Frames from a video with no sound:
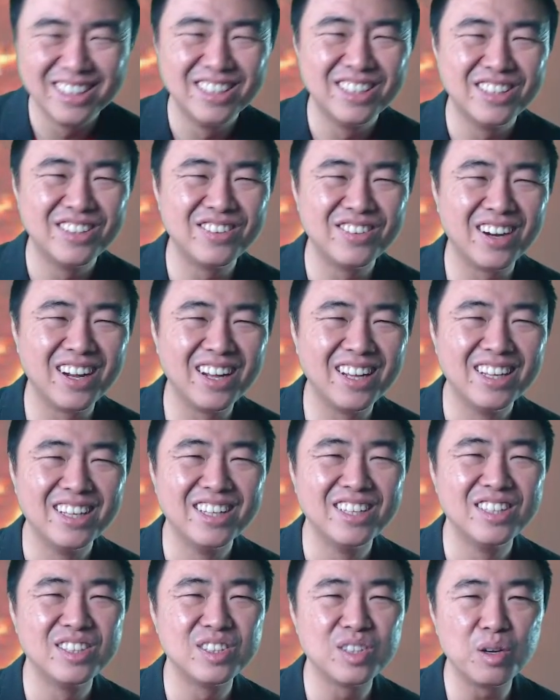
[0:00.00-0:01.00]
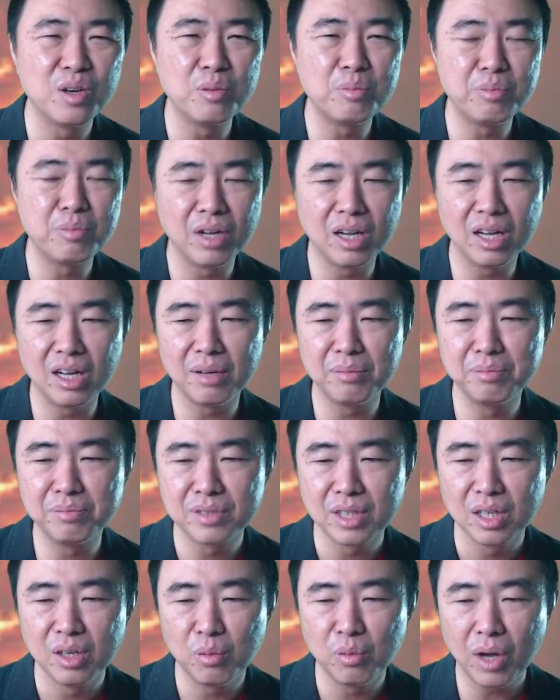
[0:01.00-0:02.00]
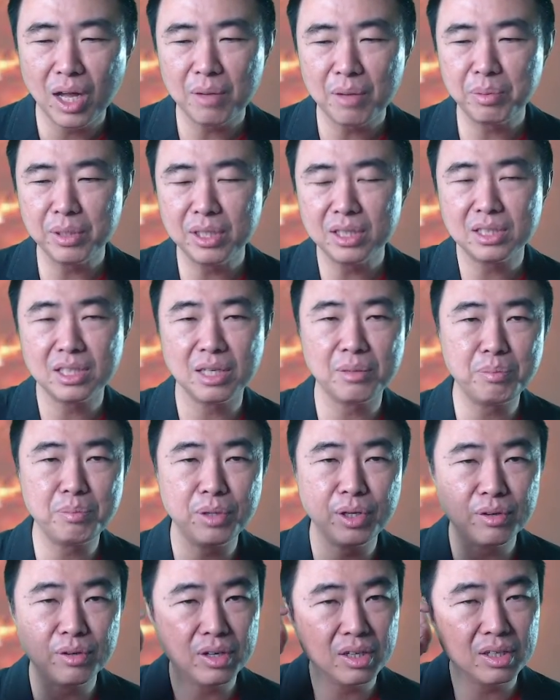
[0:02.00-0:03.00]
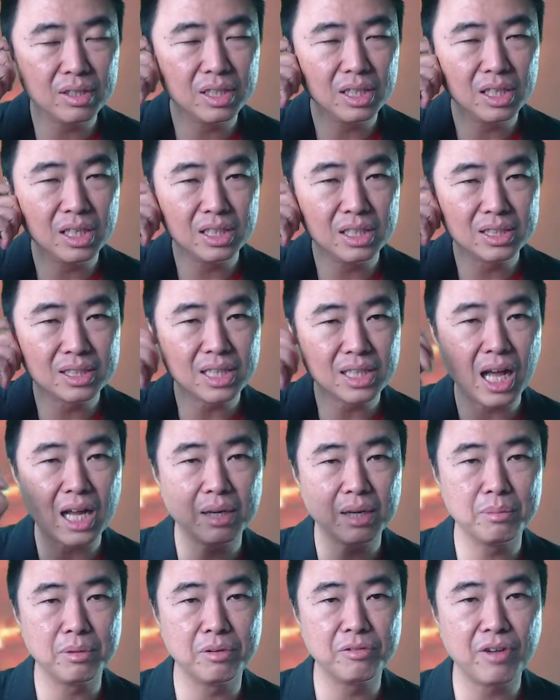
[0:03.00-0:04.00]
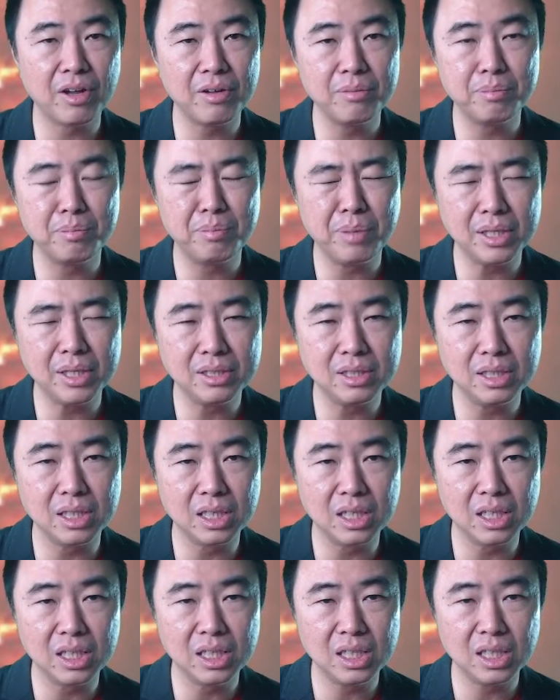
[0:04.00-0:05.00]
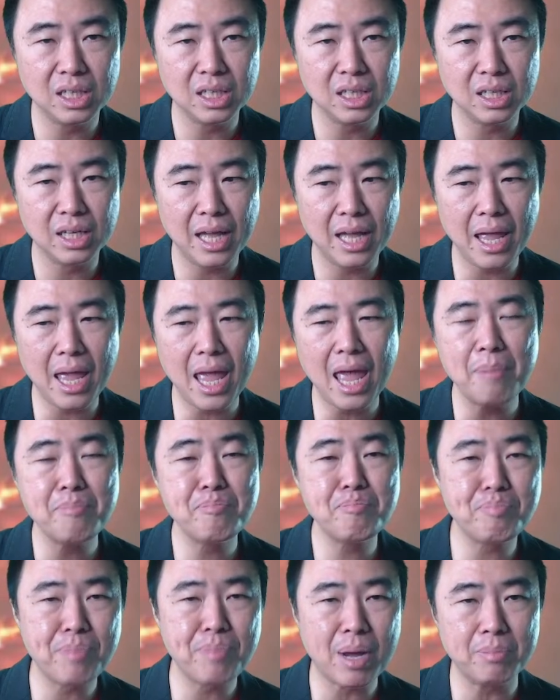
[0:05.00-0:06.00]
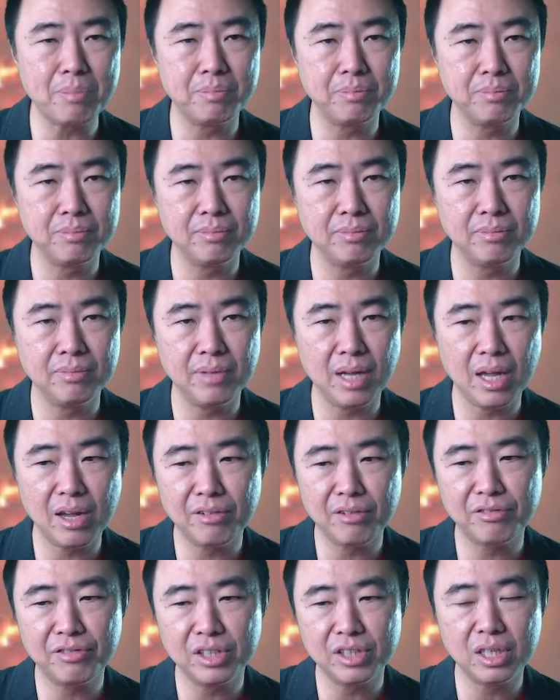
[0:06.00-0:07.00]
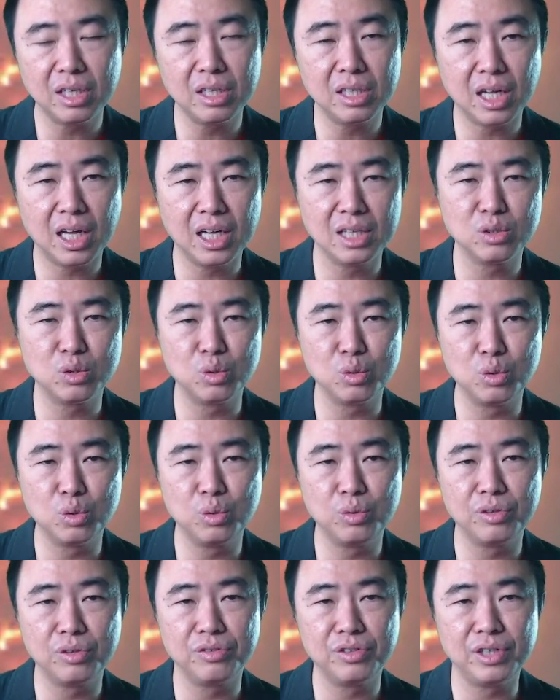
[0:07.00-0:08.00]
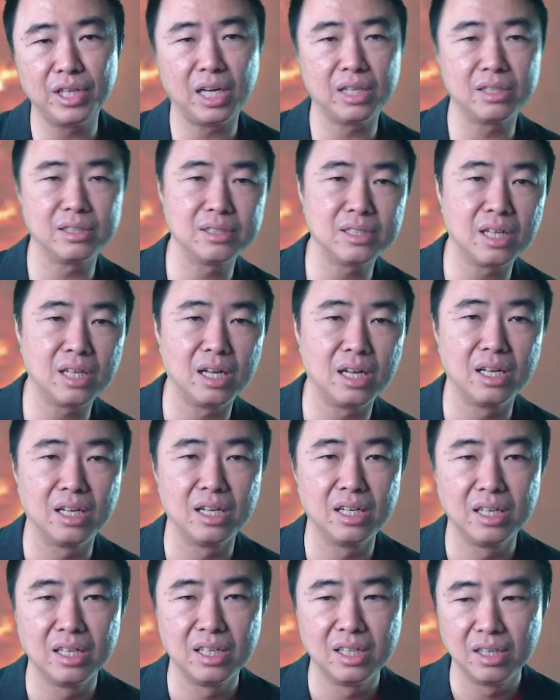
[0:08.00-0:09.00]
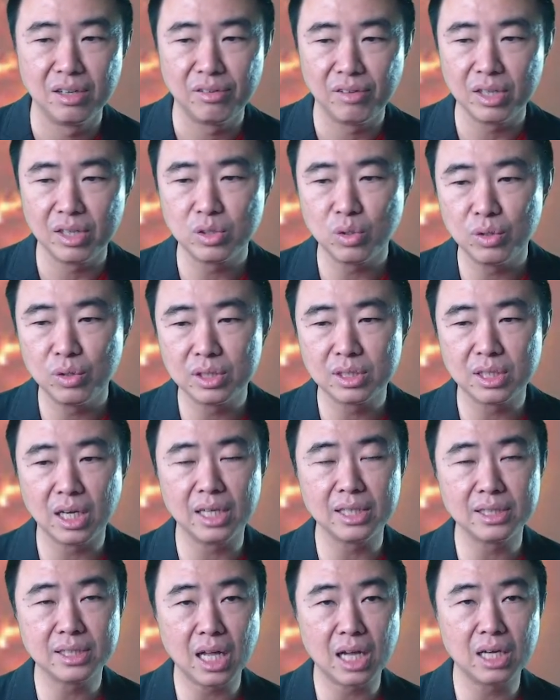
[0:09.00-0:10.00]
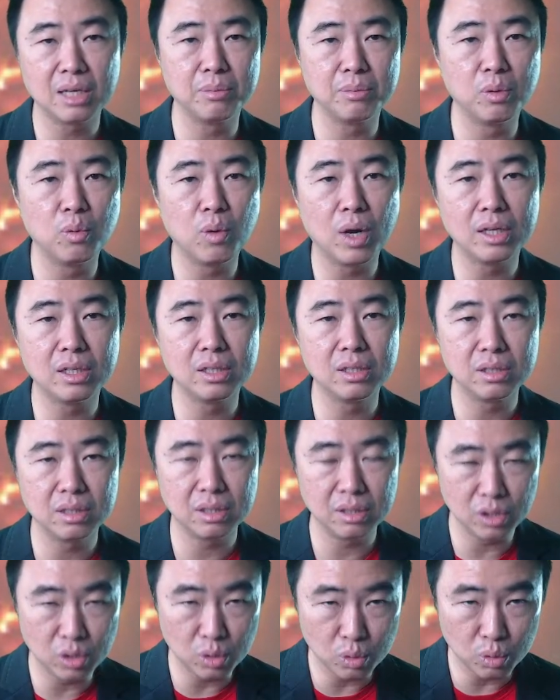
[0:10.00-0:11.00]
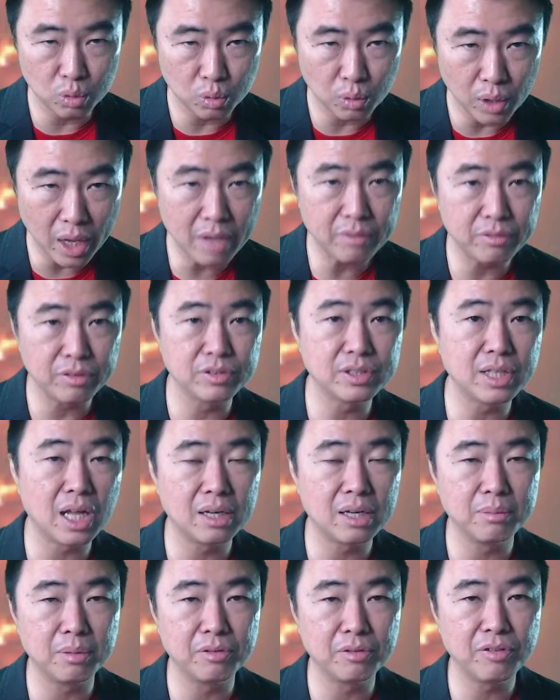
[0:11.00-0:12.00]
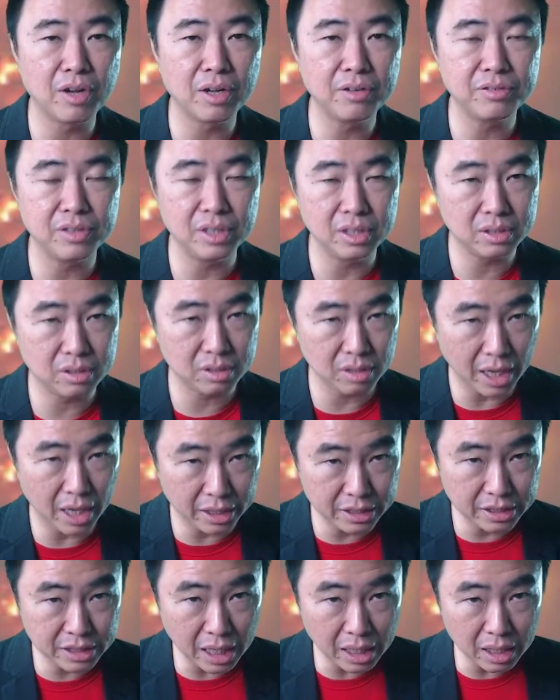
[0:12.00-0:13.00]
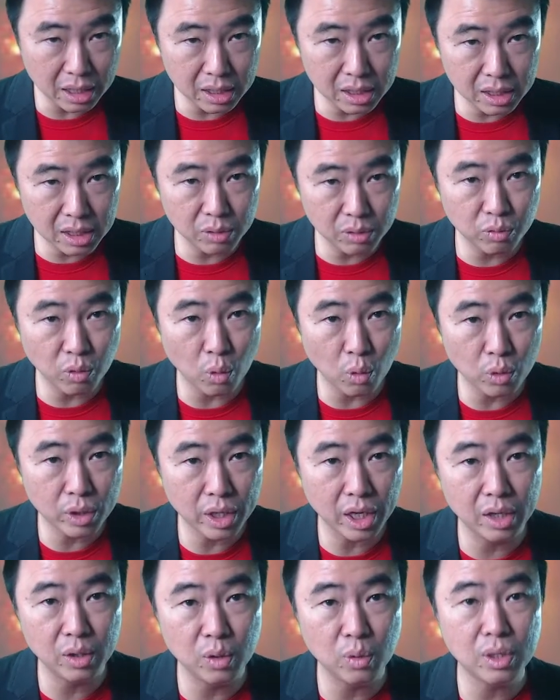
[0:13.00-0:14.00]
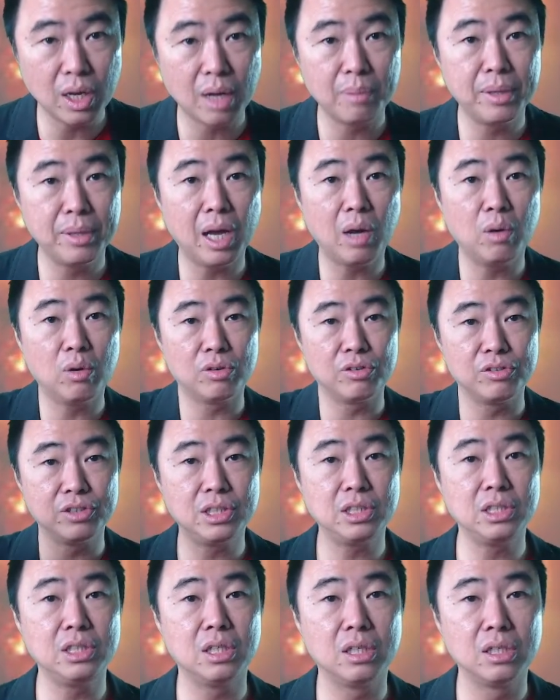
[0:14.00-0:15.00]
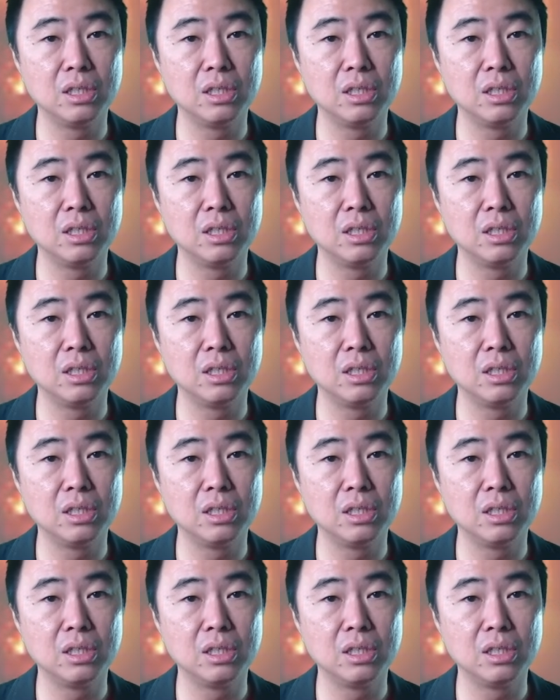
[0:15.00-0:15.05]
Right. So what happened is that the star number 5 basically amp up everything that has to do with the other star. Right. So it's like star number 1, you add with star number 5 is exactly the volcano coming out of the sea.